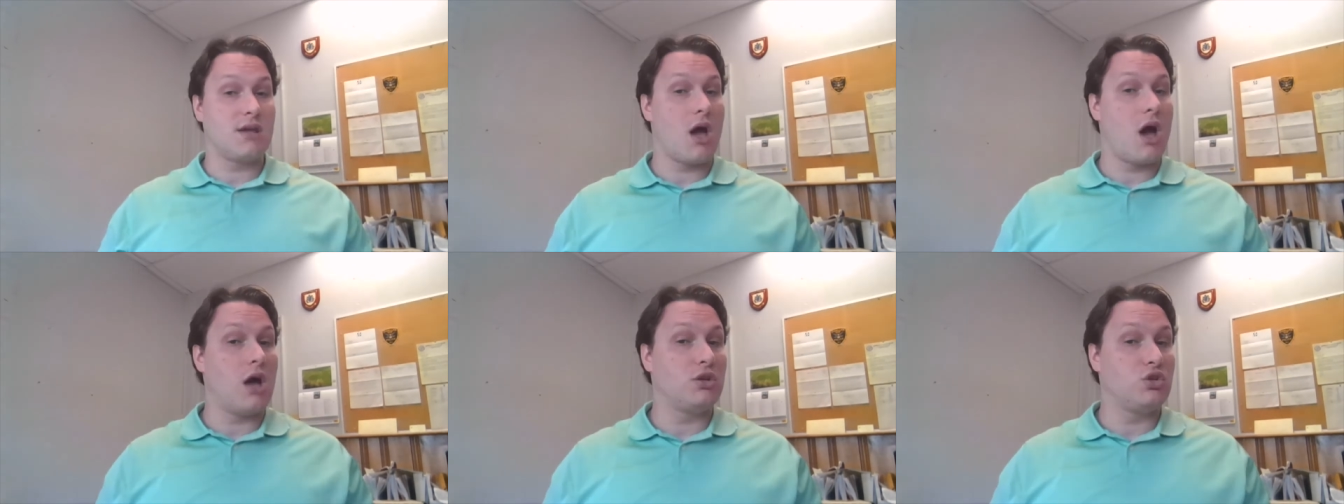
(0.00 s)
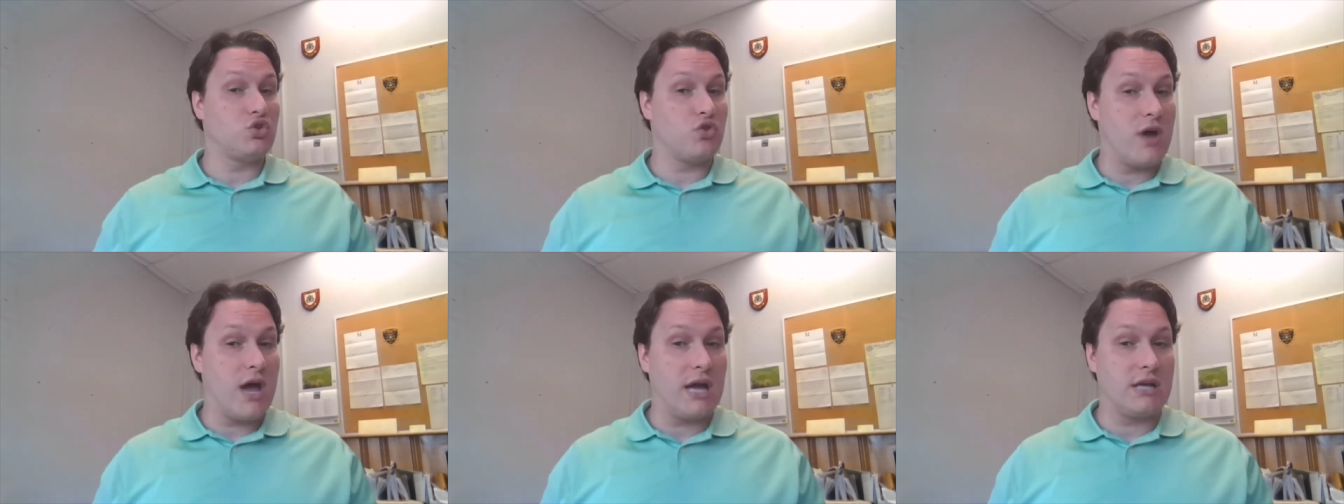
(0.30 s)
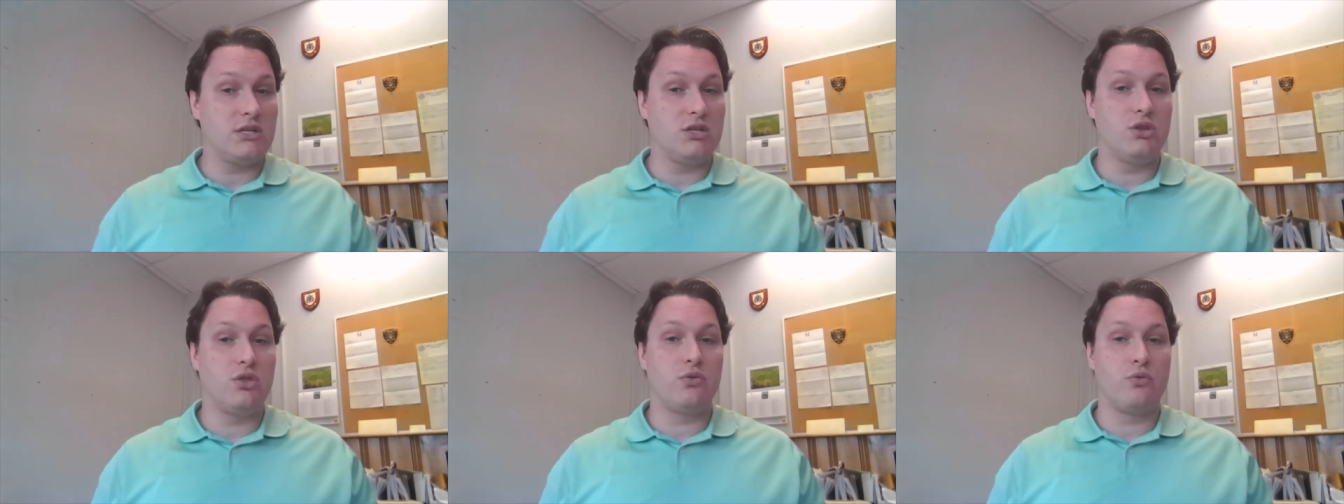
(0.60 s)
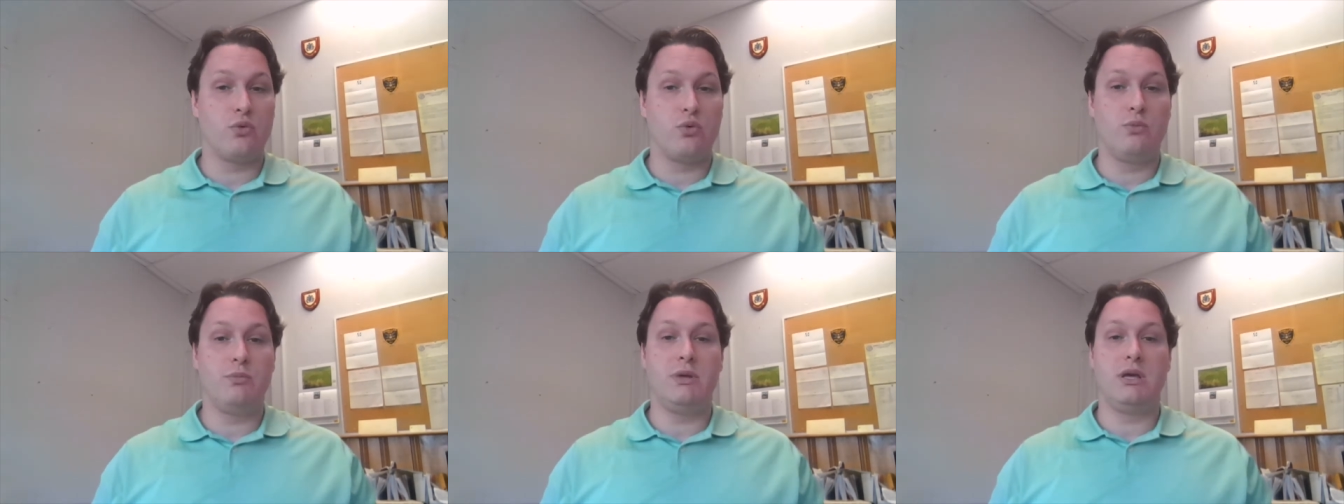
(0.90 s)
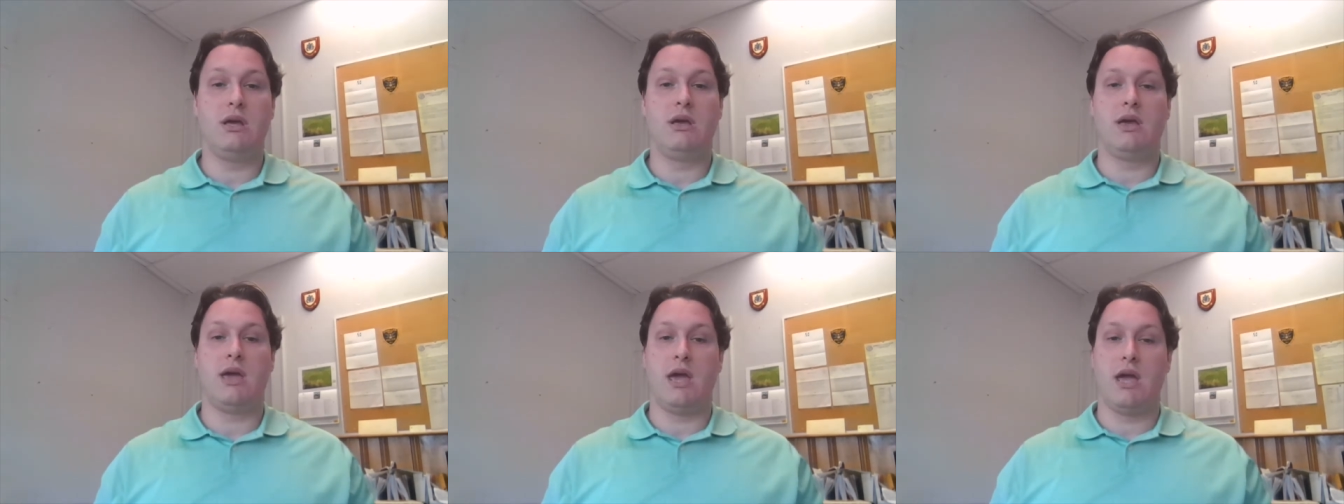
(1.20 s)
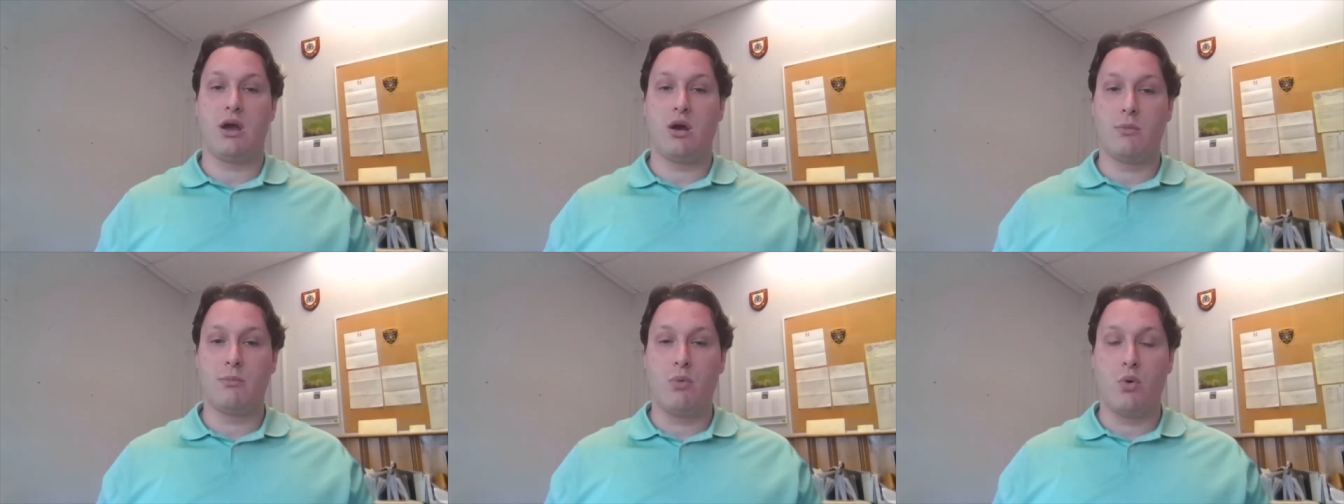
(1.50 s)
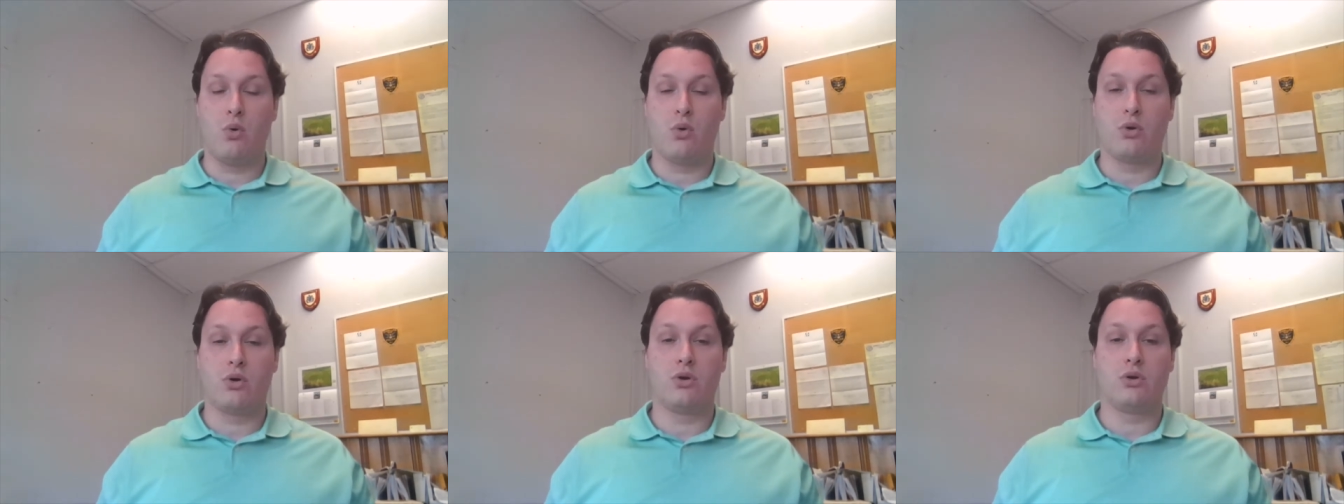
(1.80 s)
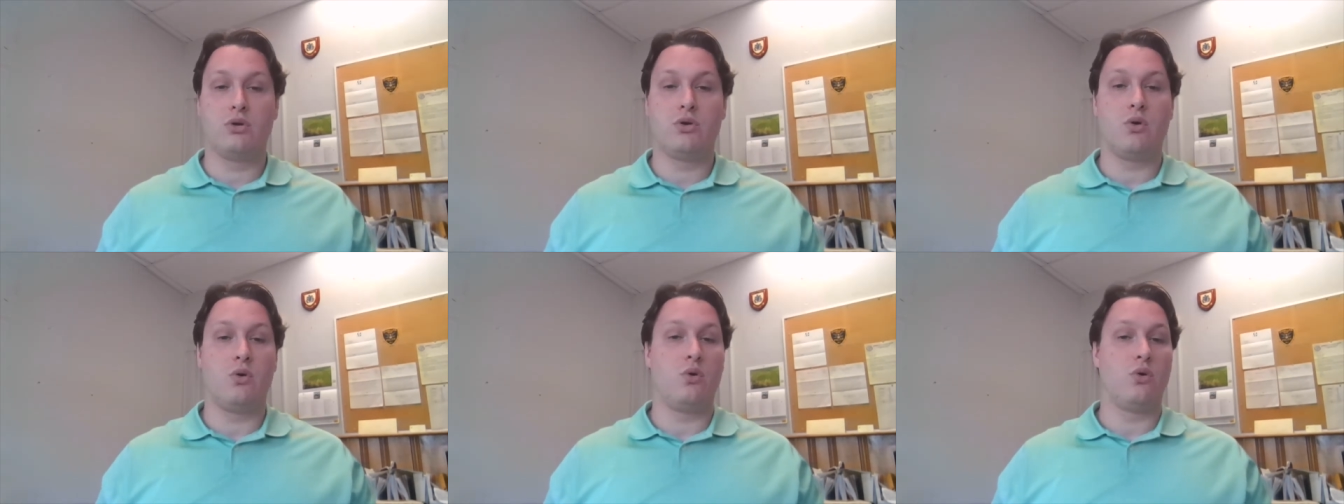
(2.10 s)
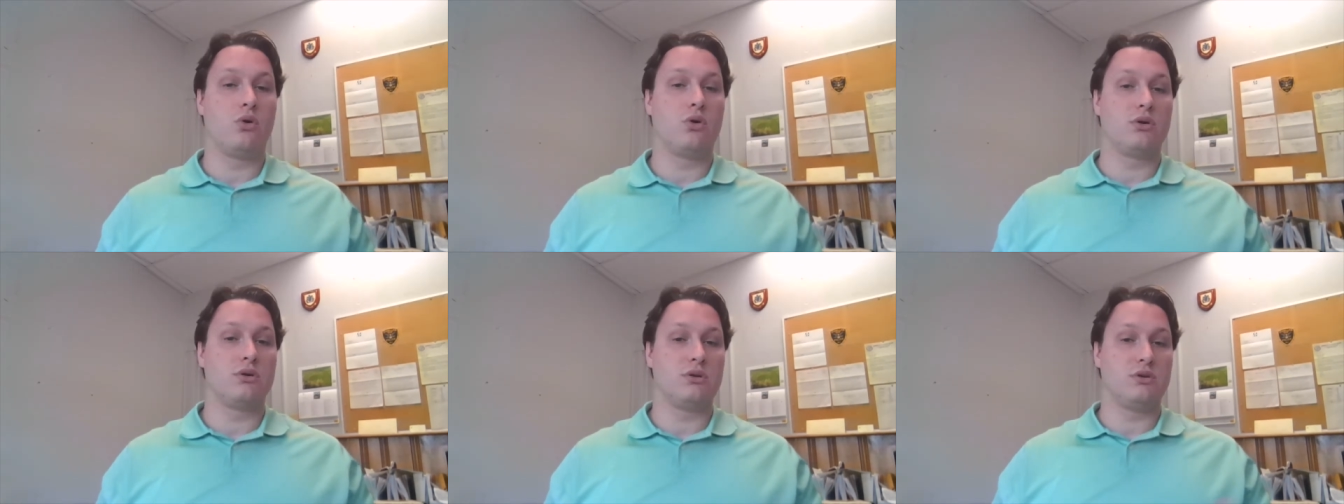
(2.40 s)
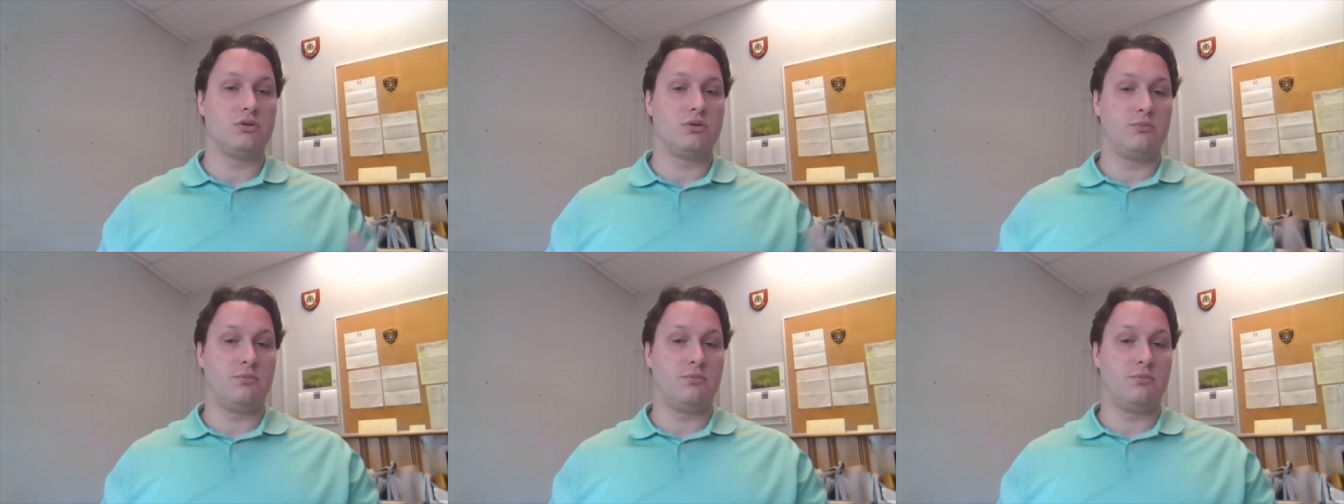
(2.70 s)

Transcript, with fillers: contracted through being airborne or